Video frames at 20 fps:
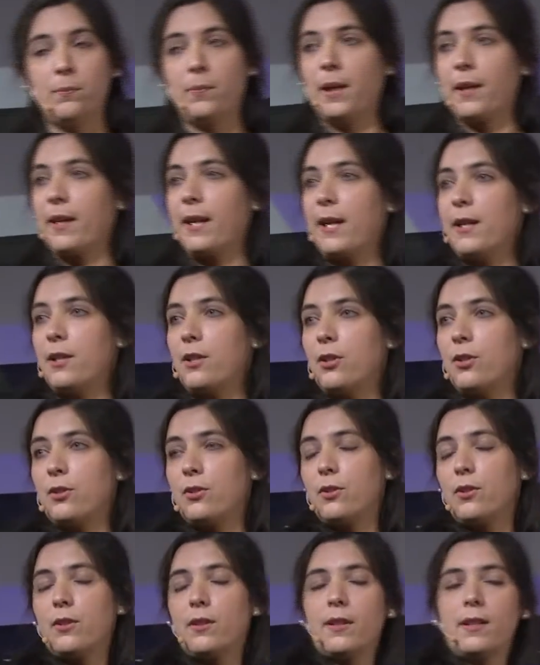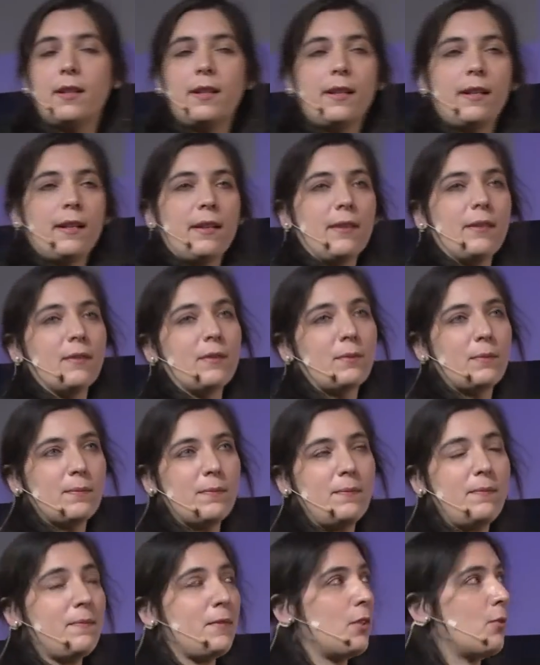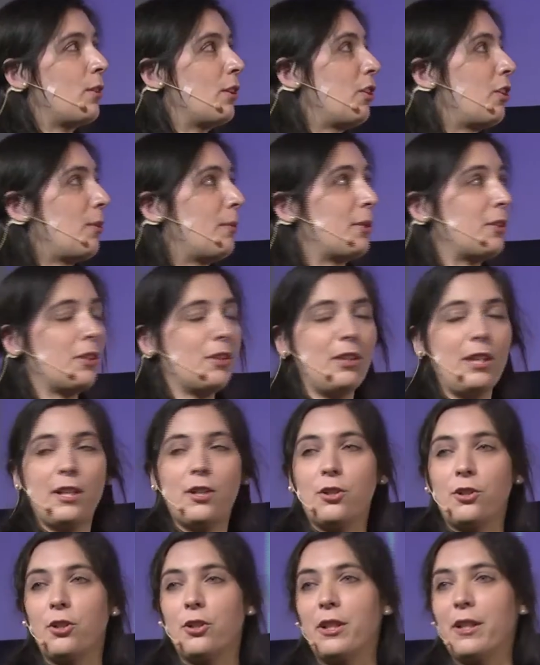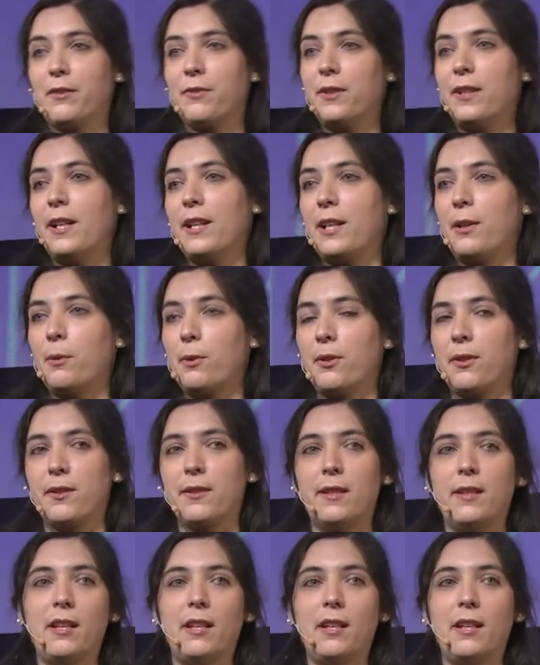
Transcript: We started talking about modules a few years ago,